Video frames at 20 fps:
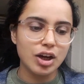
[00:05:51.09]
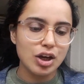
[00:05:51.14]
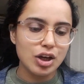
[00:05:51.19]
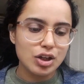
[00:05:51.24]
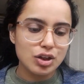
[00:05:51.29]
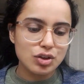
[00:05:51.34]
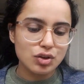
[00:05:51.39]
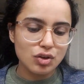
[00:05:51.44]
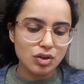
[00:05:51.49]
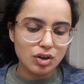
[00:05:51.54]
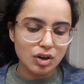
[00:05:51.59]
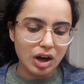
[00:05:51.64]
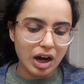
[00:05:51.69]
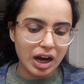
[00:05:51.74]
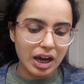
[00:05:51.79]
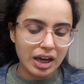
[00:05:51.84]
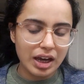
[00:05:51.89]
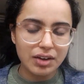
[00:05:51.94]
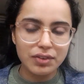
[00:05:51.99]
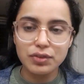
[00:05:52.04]
So
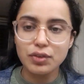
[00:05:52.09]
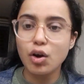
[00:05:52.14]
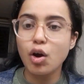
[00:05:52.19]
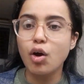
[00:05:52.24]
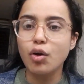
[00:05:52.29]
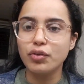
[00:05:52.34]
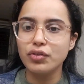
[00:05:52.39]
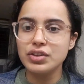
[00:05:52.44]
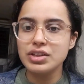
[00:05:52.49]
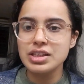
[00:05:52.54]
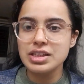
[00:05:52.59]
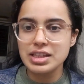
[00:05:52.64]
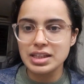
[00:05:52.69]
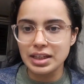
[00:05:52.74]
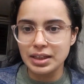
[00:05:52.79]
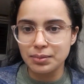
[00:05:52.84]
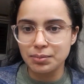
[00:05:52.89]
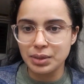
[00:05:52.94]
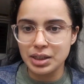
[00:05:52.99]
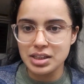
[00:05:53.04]
I have often
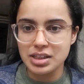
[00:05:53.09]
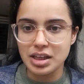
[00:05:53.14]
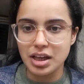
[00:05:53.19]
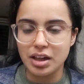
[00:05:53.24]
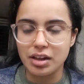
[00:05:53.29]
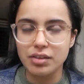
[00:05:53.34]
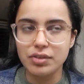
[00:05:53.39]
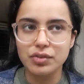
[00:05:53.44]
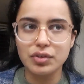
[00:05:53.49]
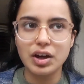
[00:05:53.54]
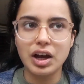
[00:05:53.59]
seen myself,